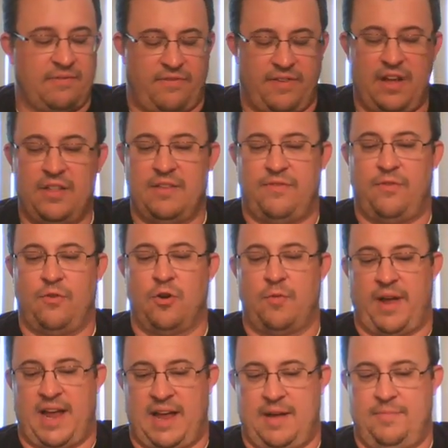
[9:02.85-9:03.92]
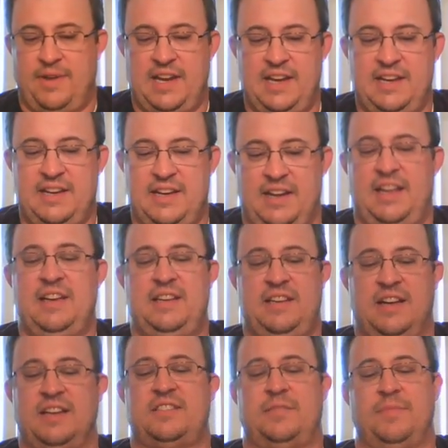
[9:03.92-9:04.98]
Following the format, but he
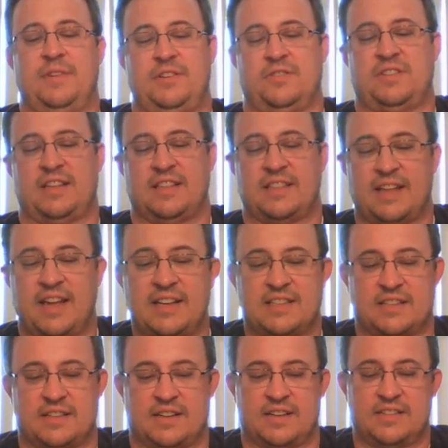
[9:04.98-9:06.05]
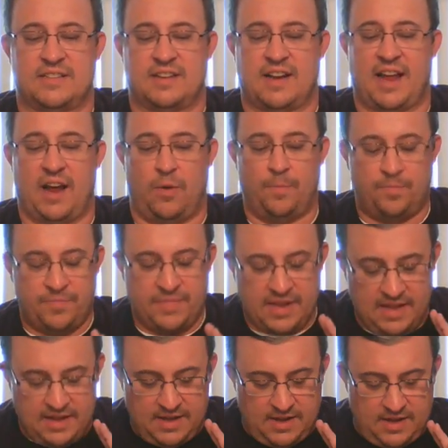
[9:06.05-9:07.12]
does some interesting things in this. Now,
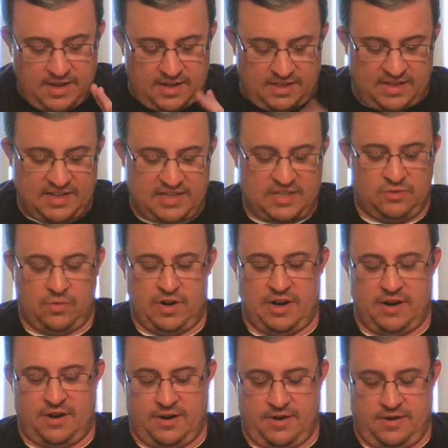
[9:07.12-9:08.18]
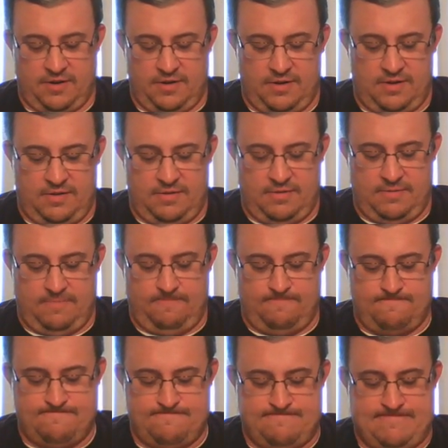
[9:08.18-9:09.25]
this is where
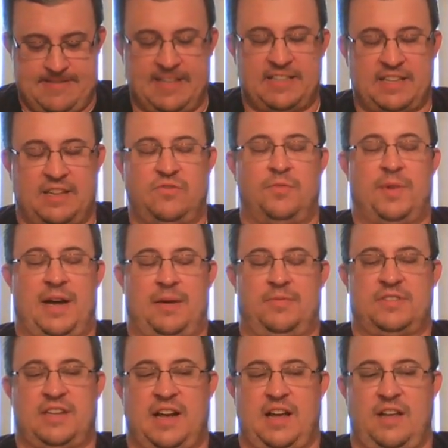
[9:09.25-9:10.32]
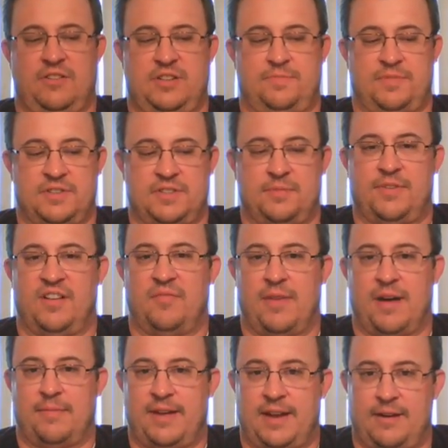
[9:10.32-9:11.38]
this level of Bible scholarship is above
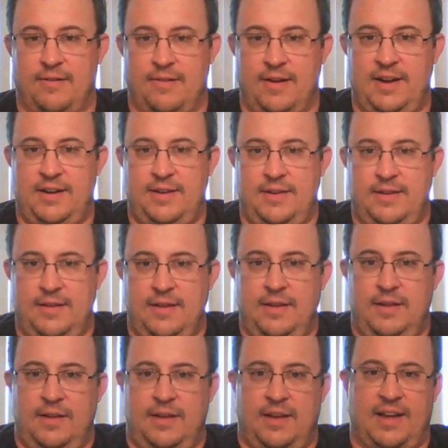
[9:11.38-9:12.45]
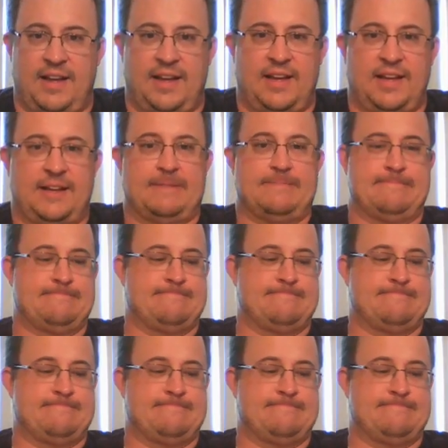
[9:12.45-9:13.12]
my pay grade.